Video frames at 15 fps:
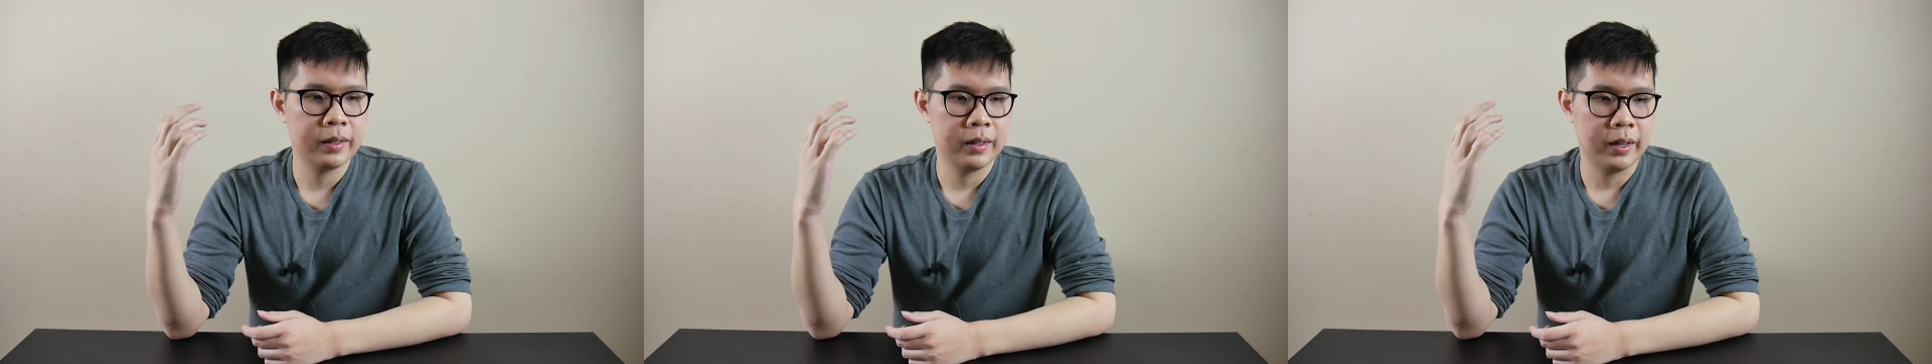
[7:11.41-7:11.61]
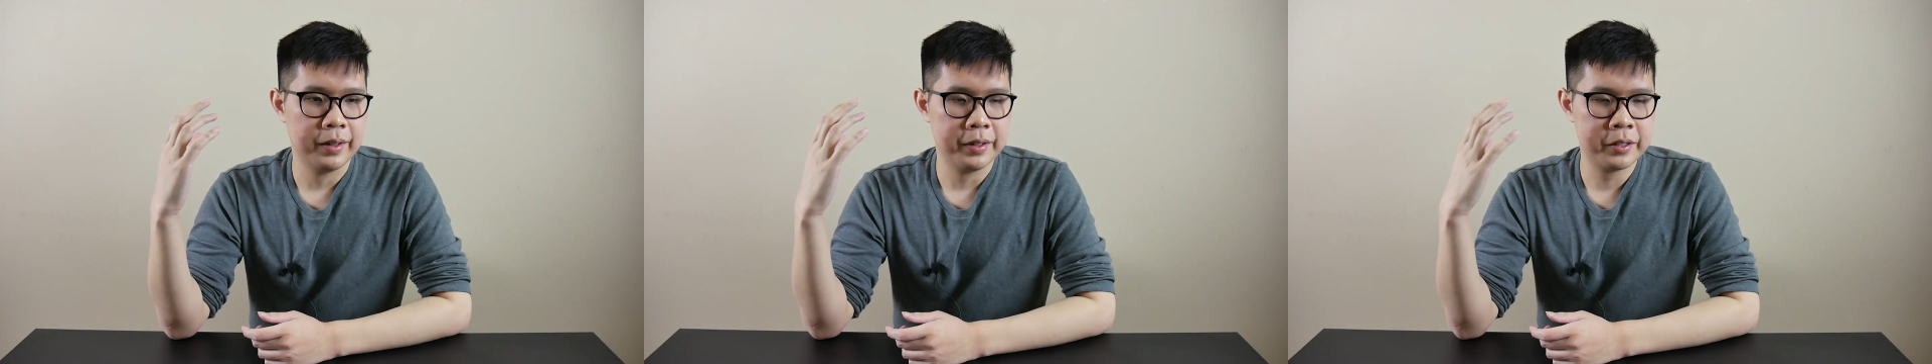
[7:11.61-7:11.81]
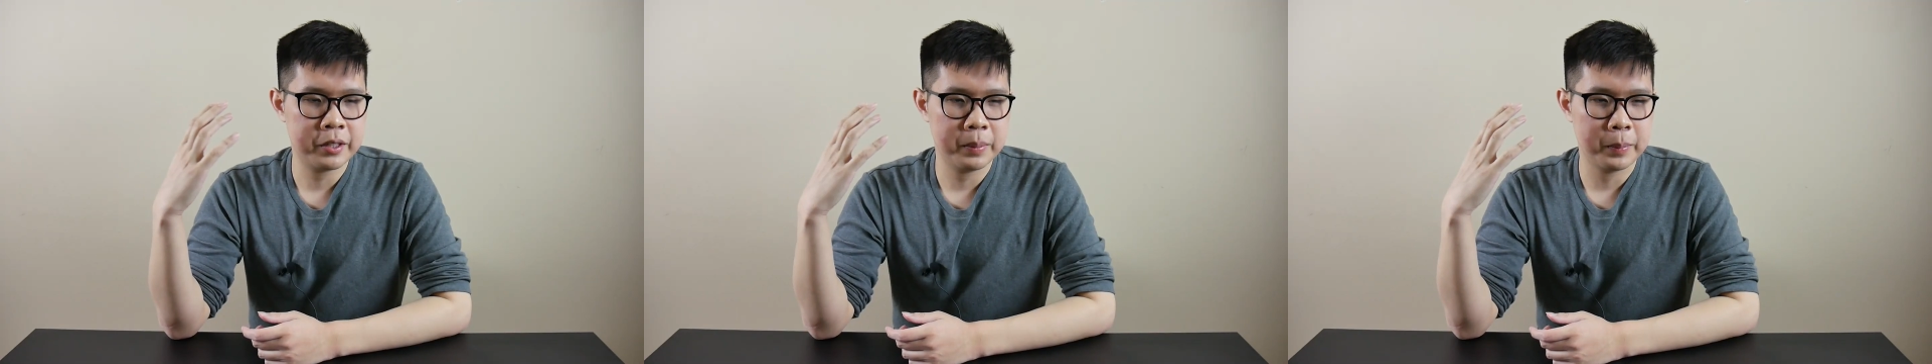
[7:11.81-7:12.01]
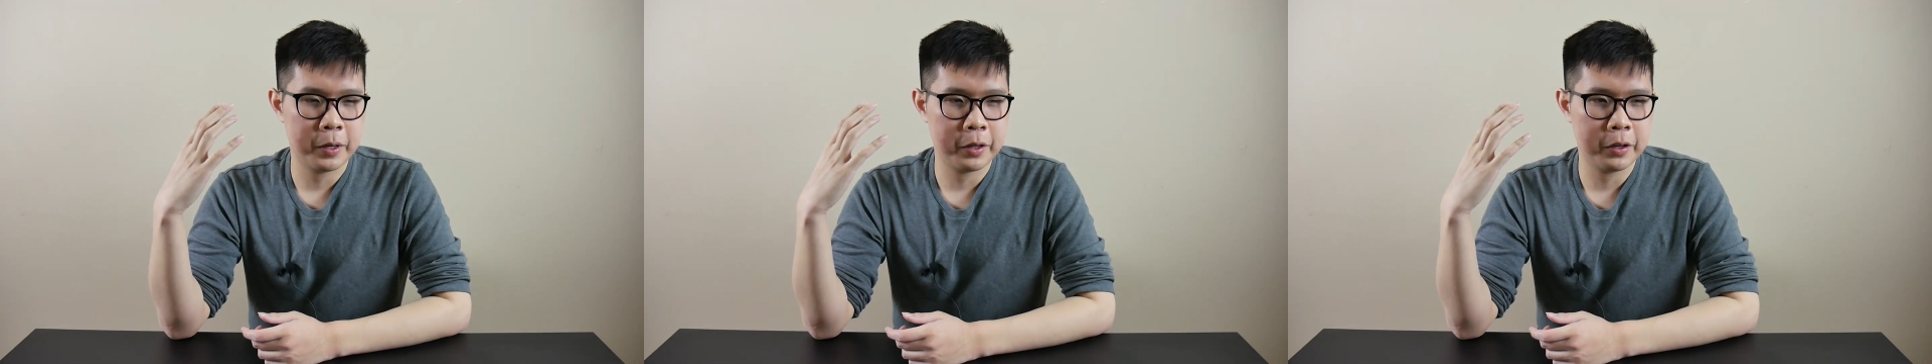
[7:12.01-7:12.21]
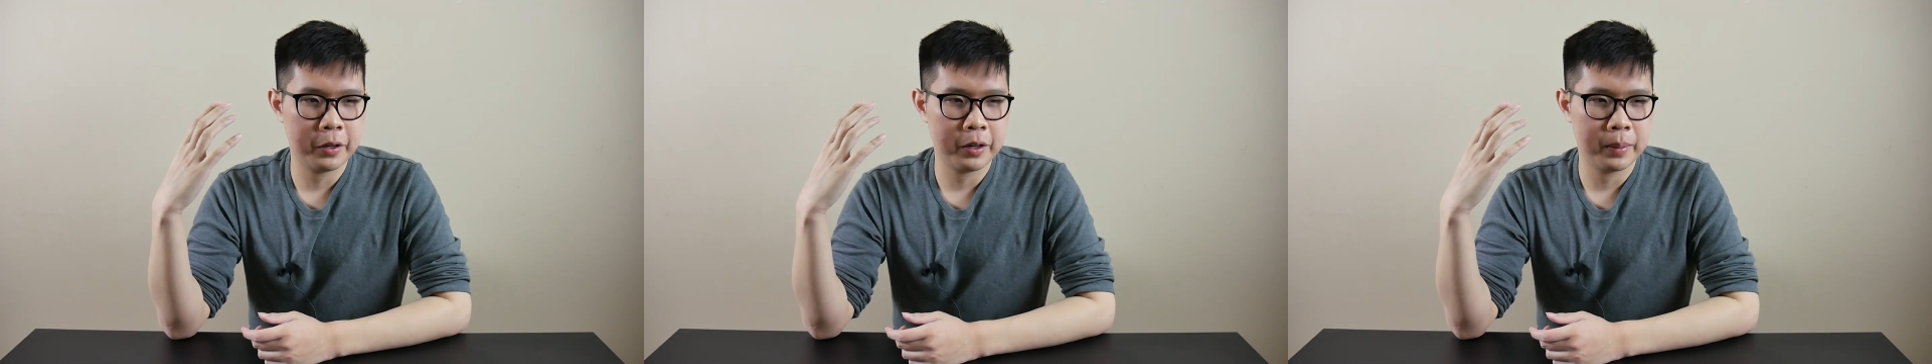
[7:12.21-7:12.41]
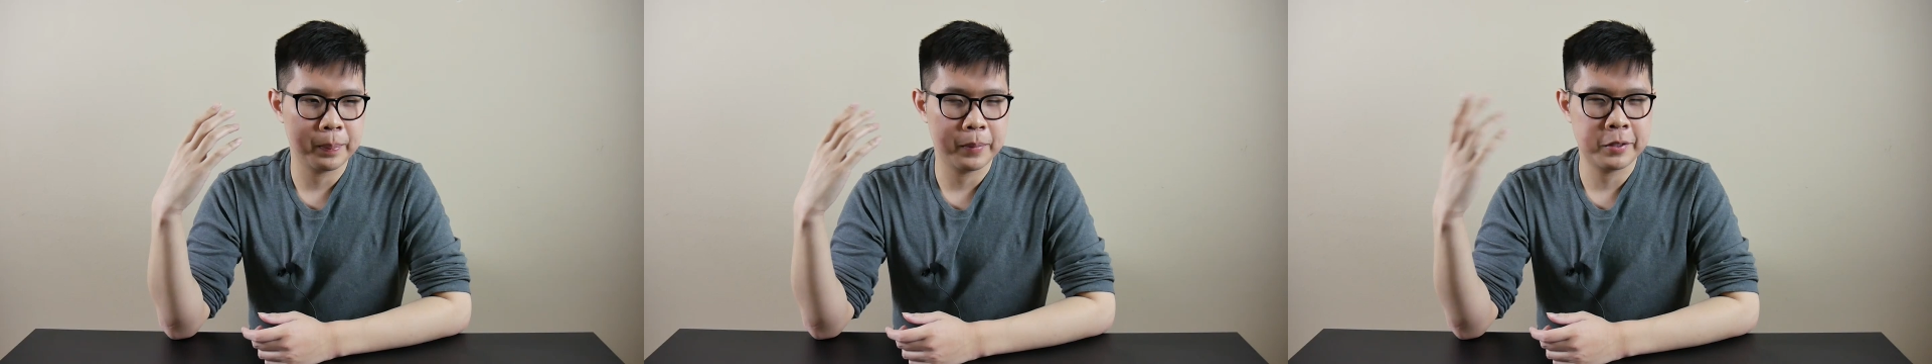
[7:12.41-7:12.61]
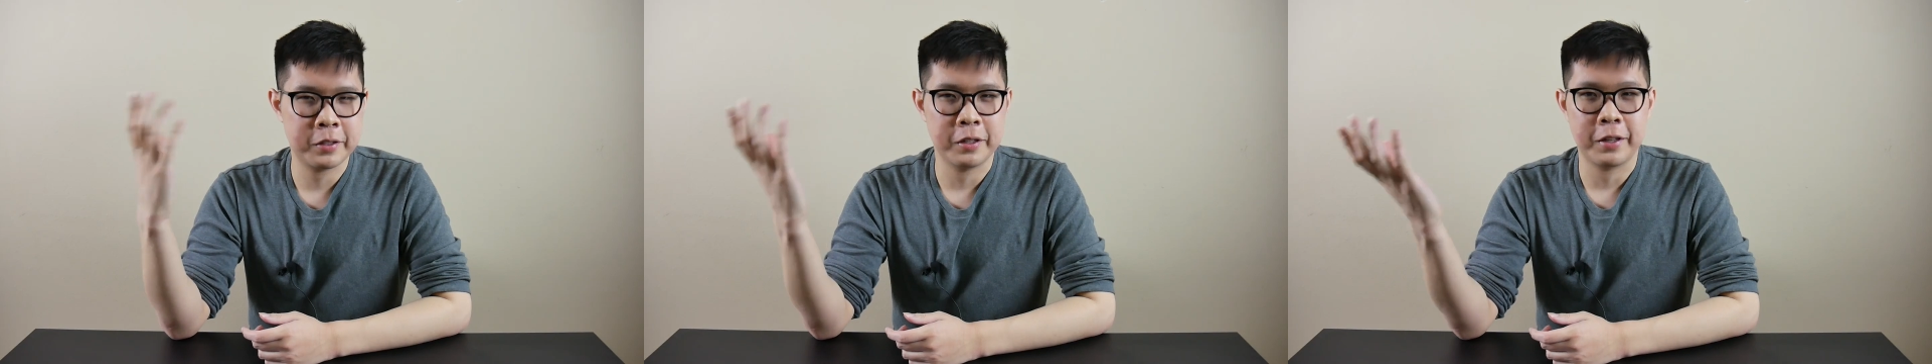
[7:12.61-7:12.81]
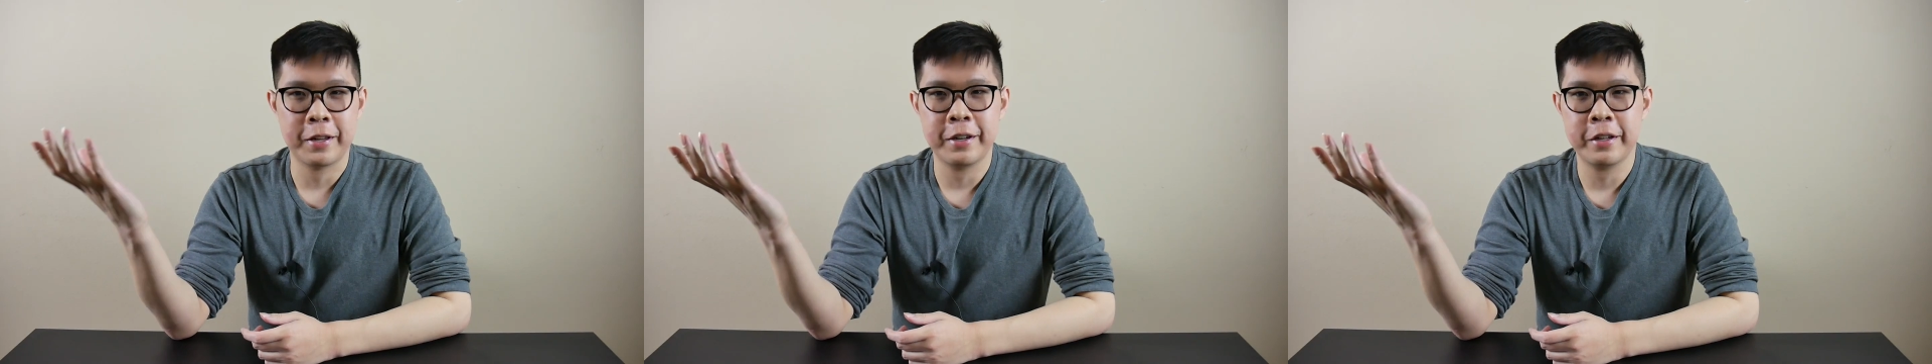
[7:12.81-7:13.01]
I guess some other
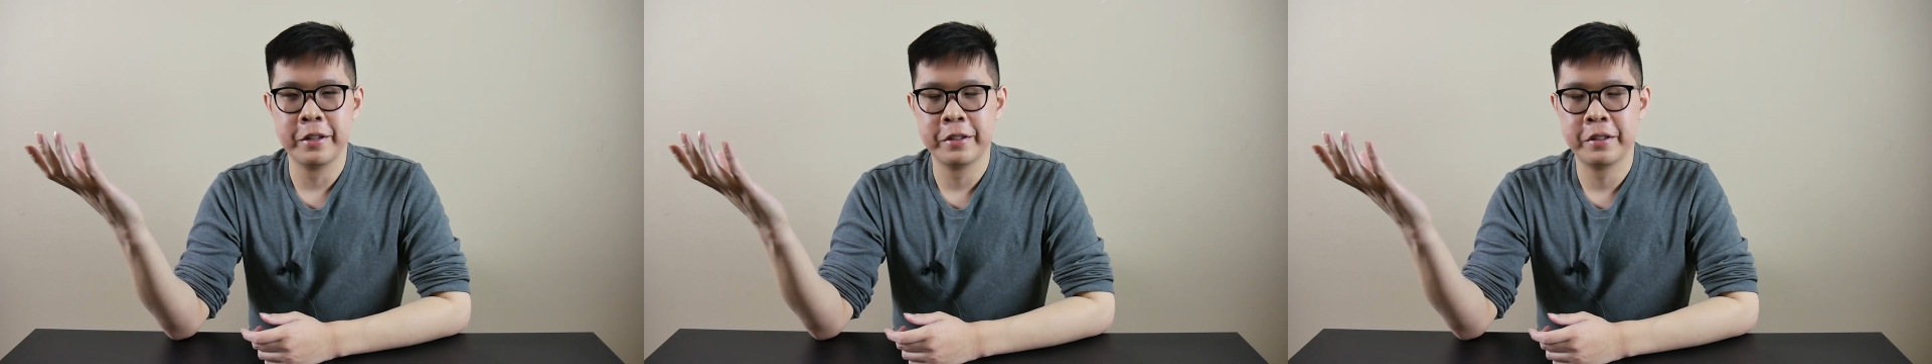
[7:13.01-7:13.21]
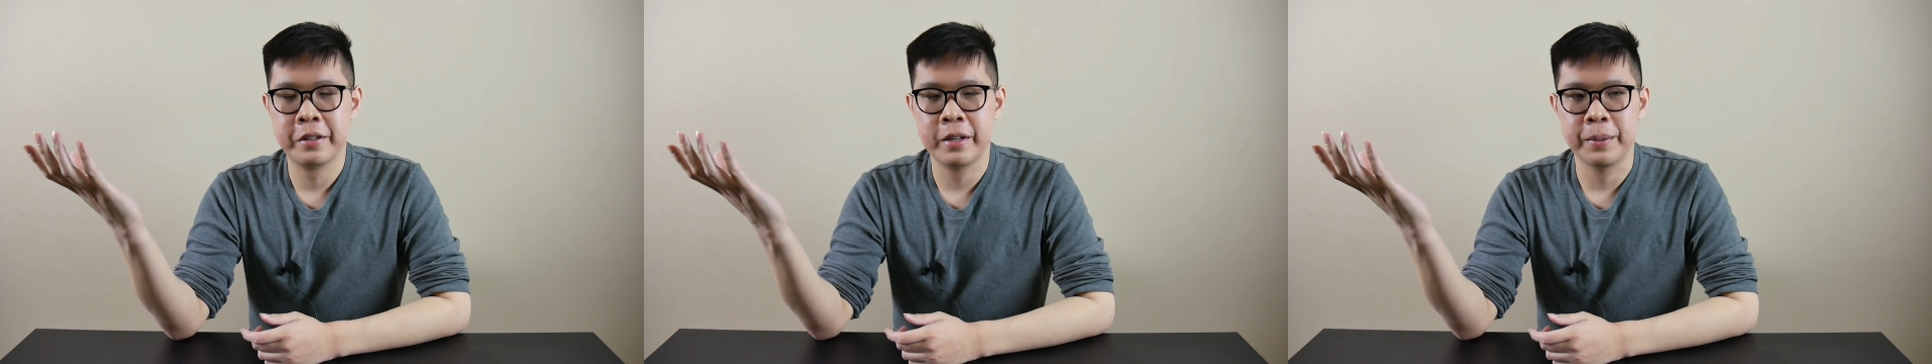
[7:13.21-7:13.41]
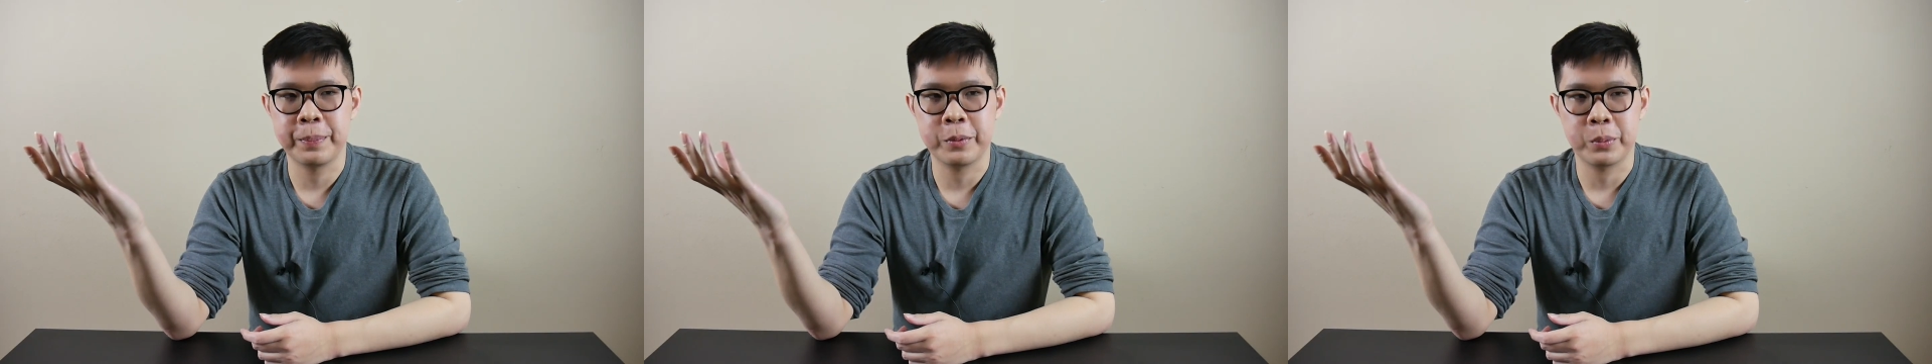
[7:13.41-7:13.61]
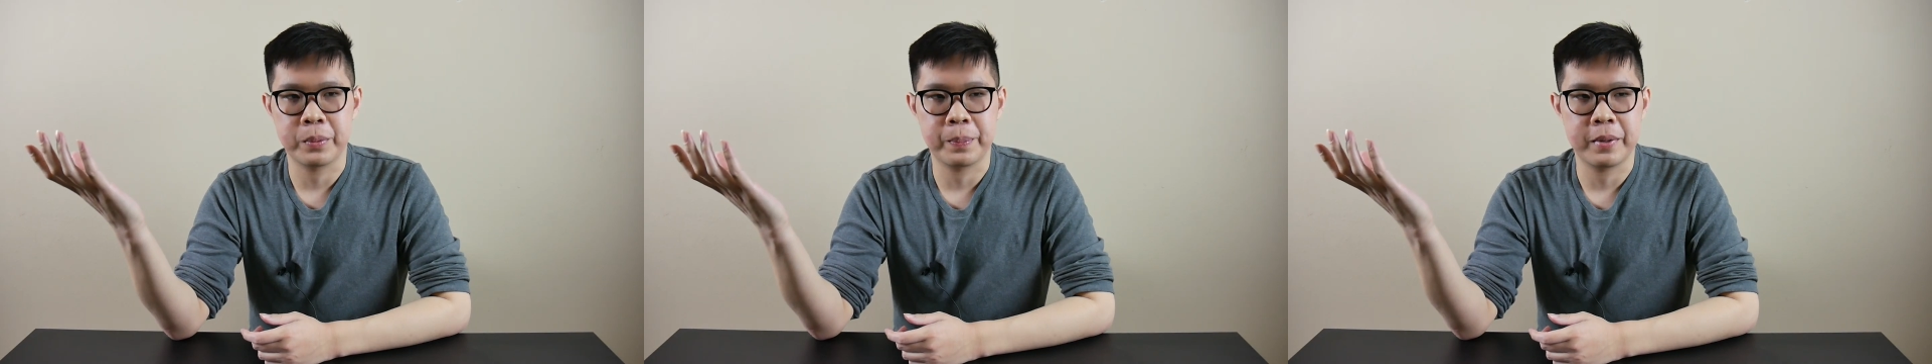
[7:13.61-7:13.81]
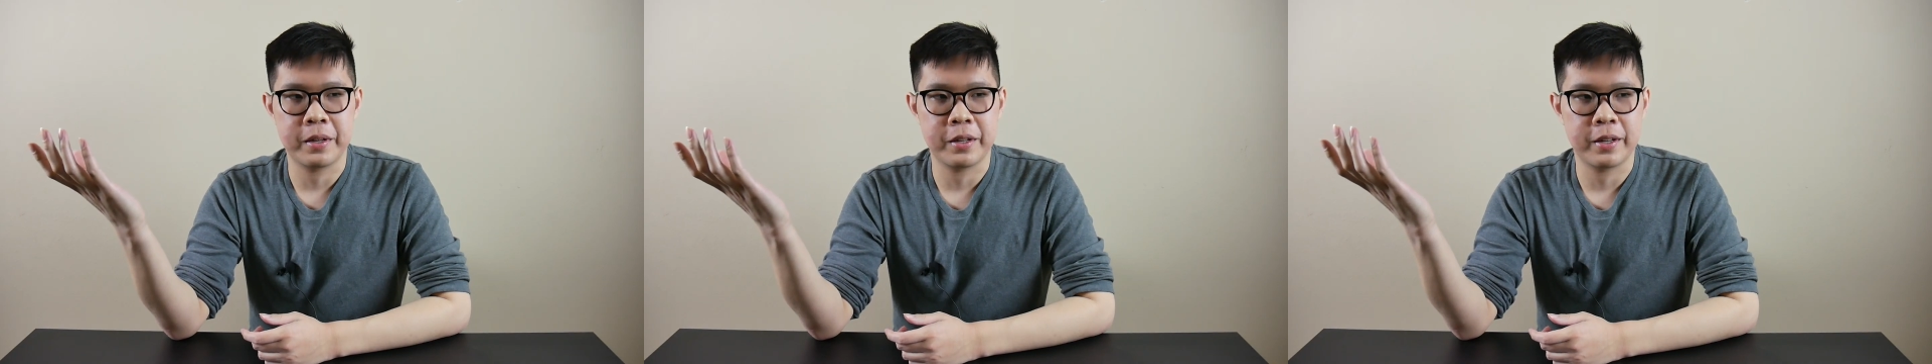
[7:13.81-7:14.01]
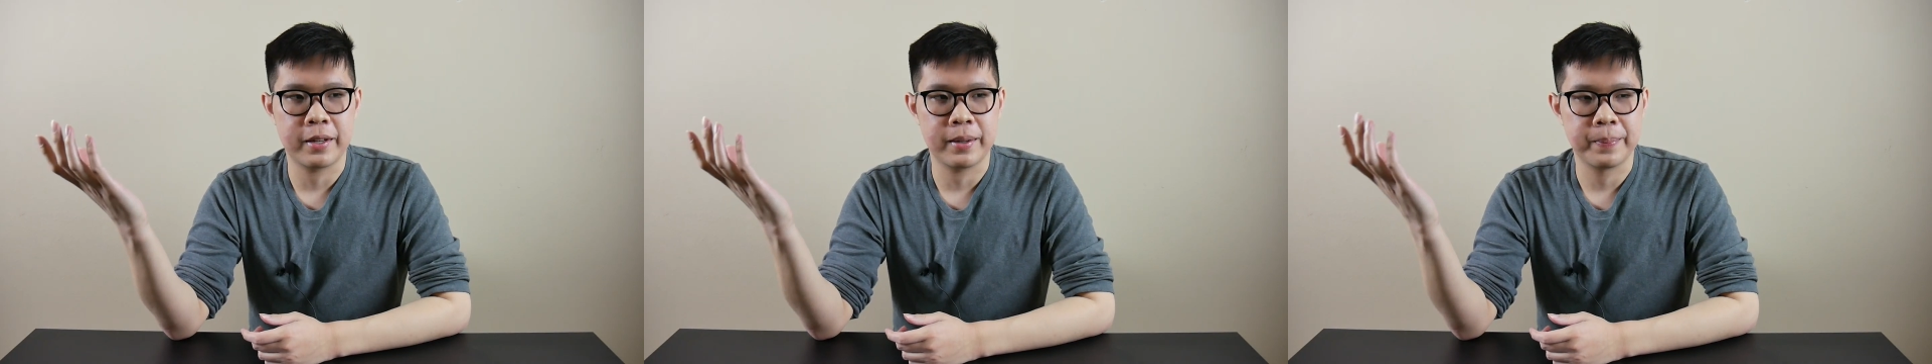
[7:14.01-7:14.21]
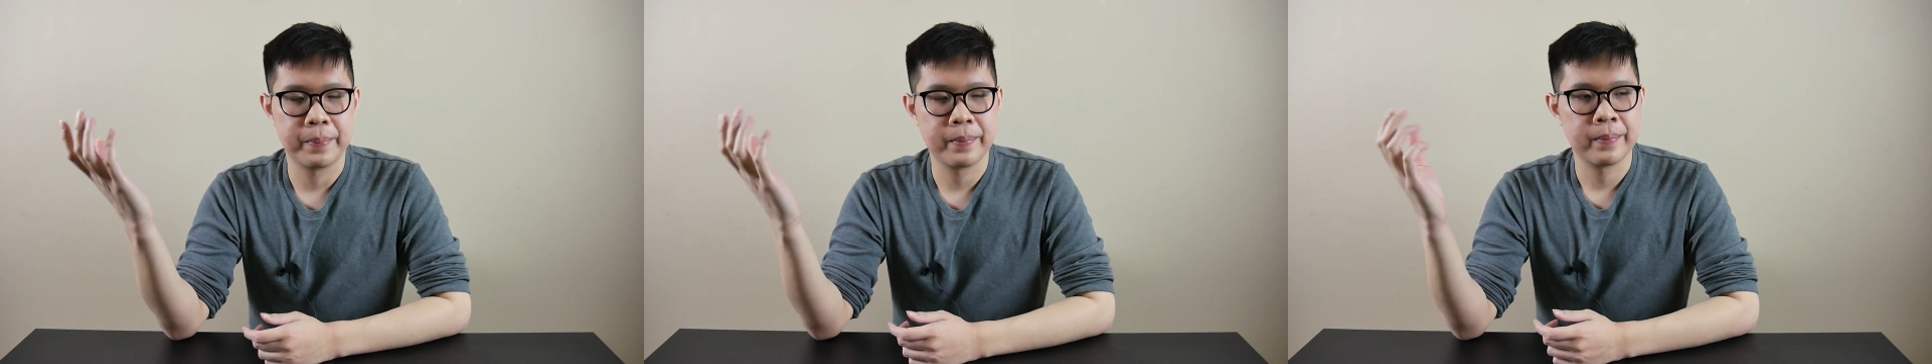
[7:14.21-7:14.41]
miscellaneous tips would be